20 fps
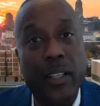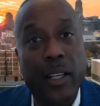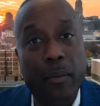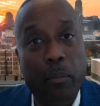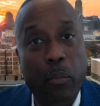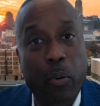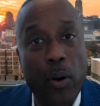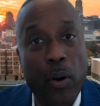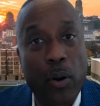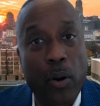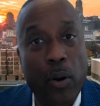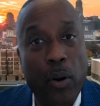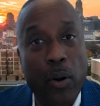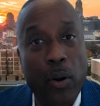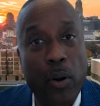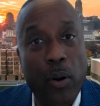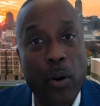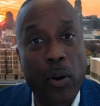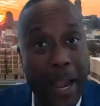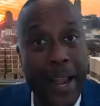pretty much
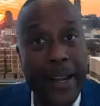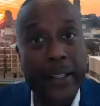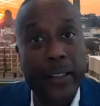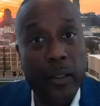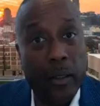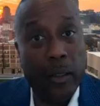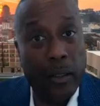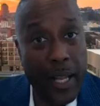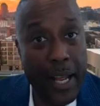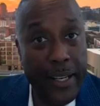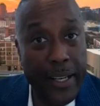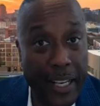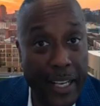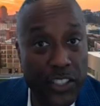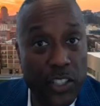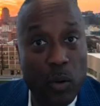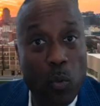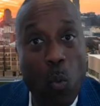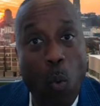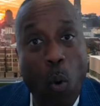expanded
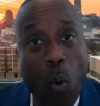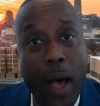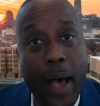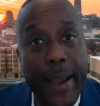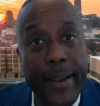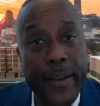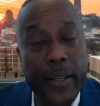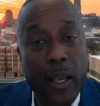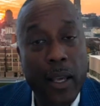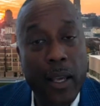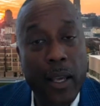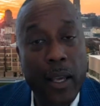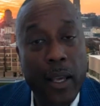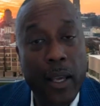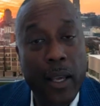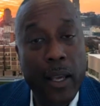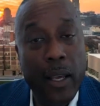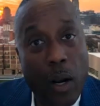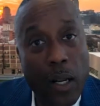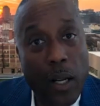nationwide,
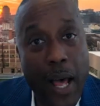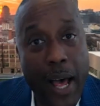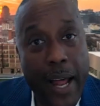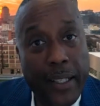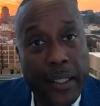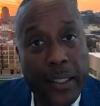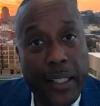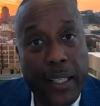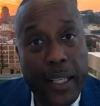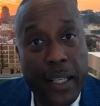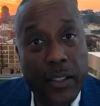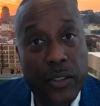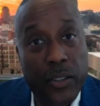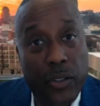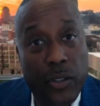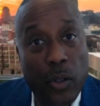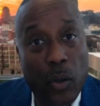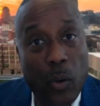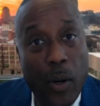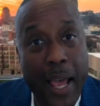where a lot of kids
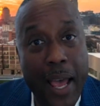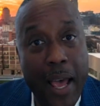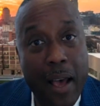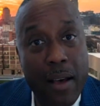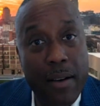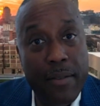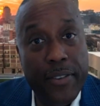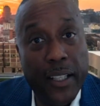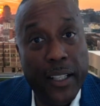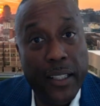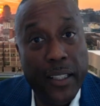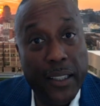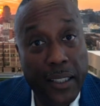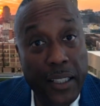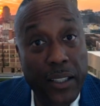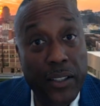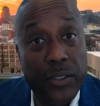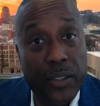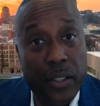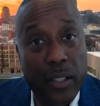do have at
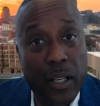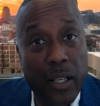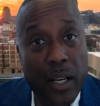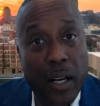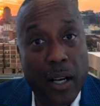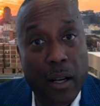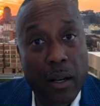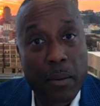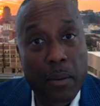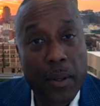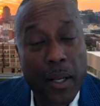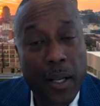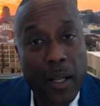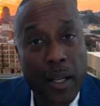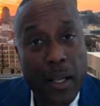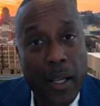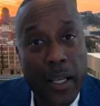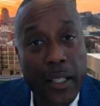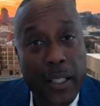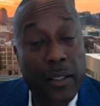least
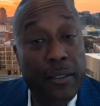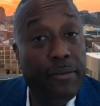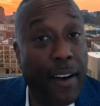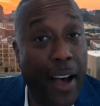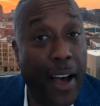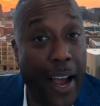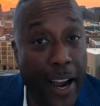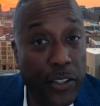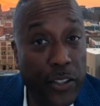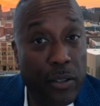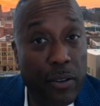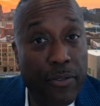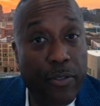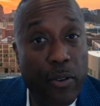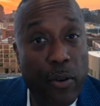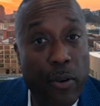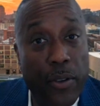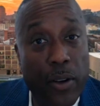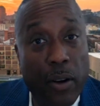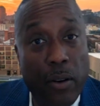an advisor
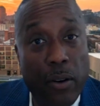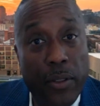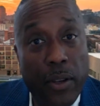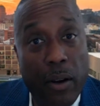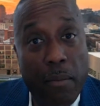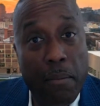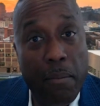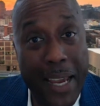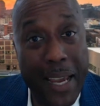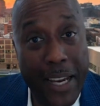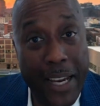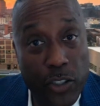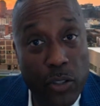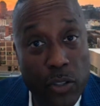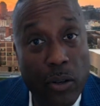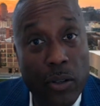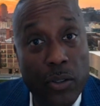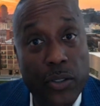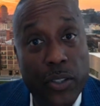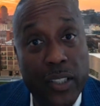for their
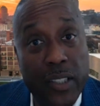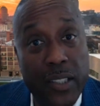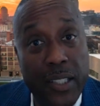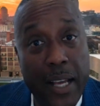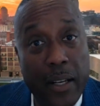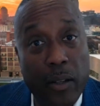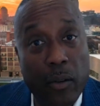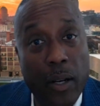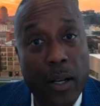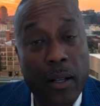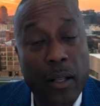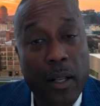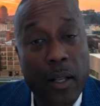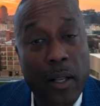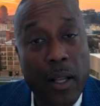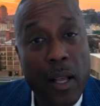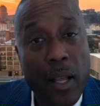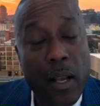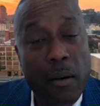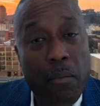majors, et cetera.
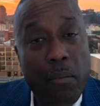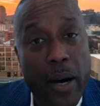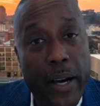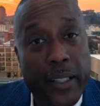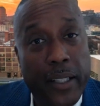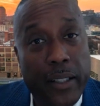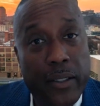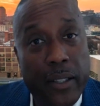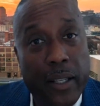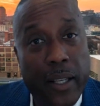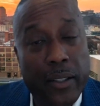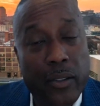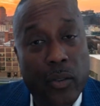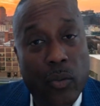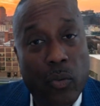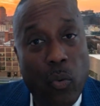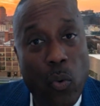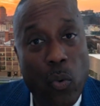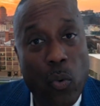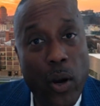But
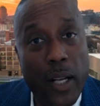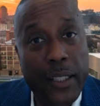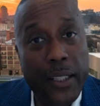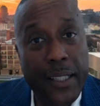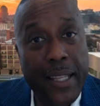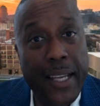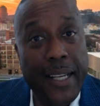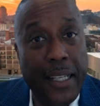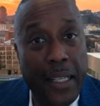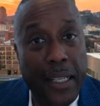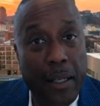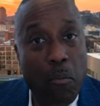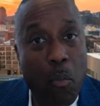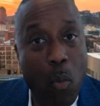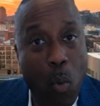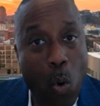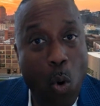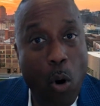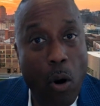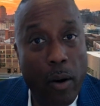it's really they need
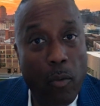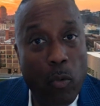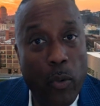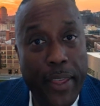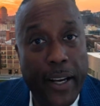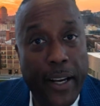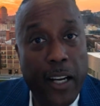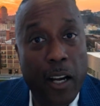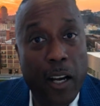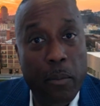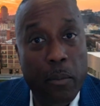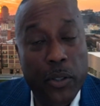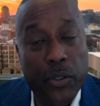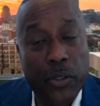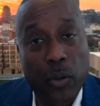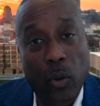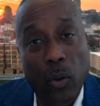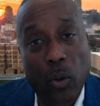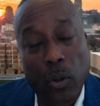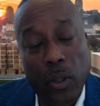more when they come to
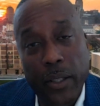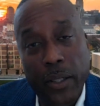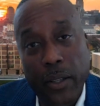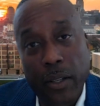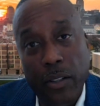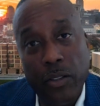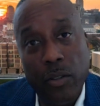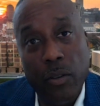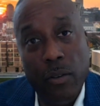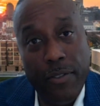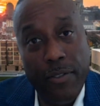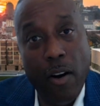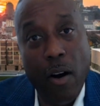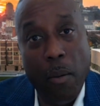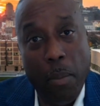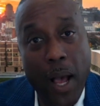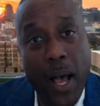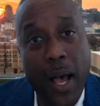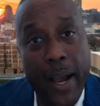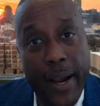school and they're so far
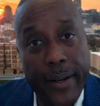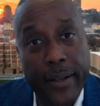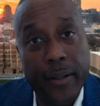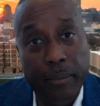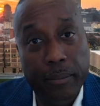behind.